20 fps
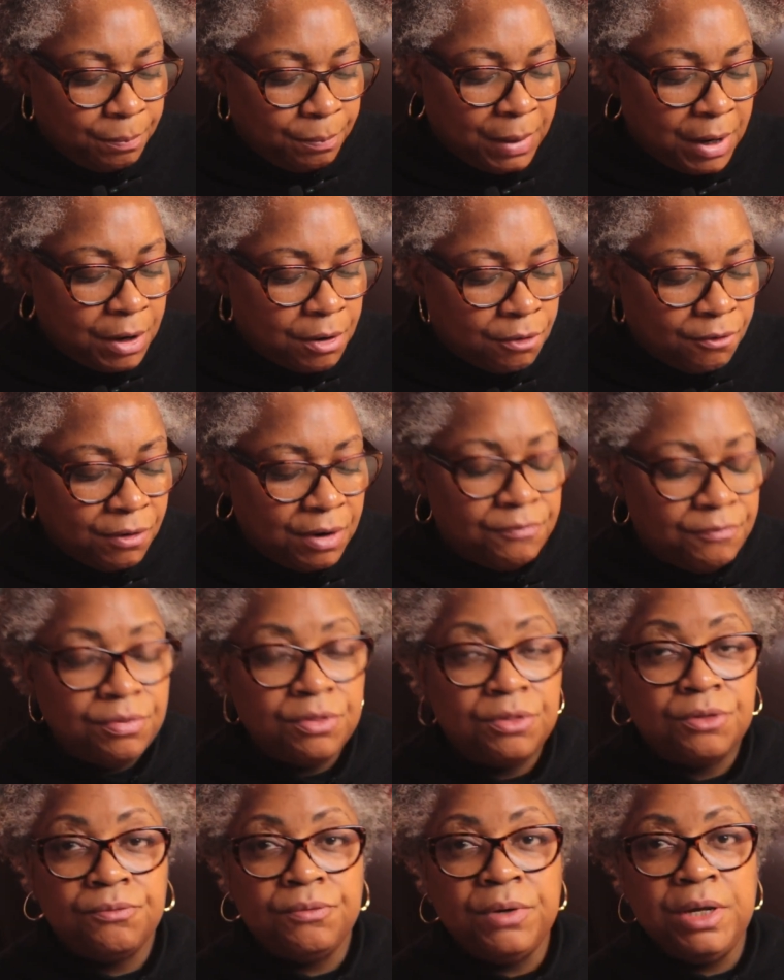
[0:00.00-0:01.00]
paragraph
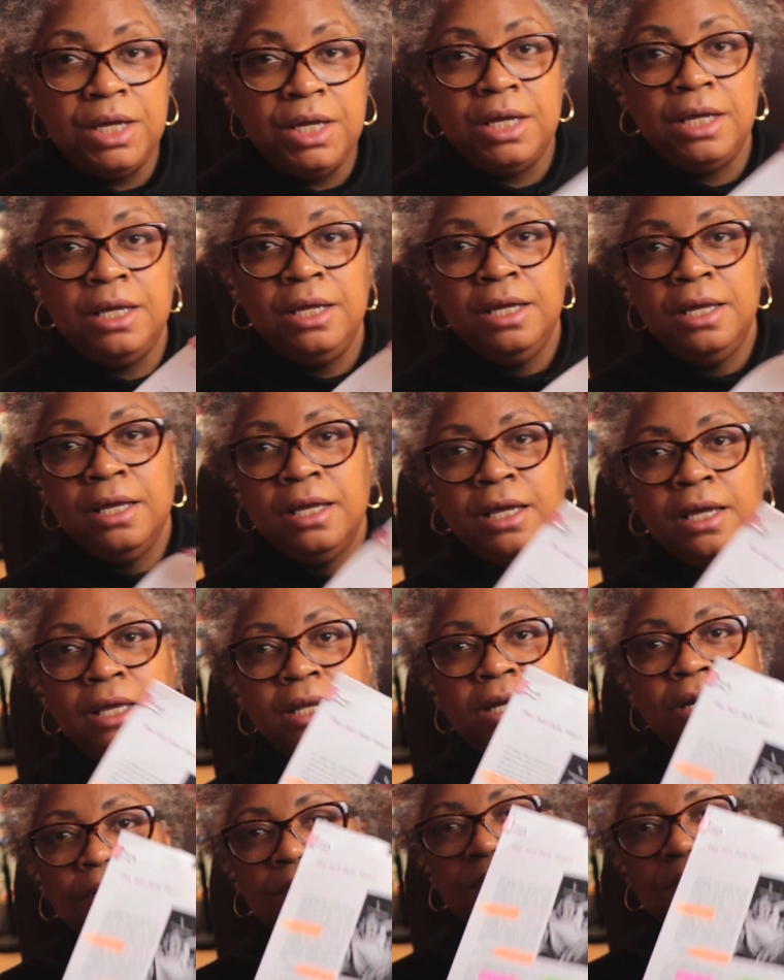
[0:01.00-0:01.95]
3, and I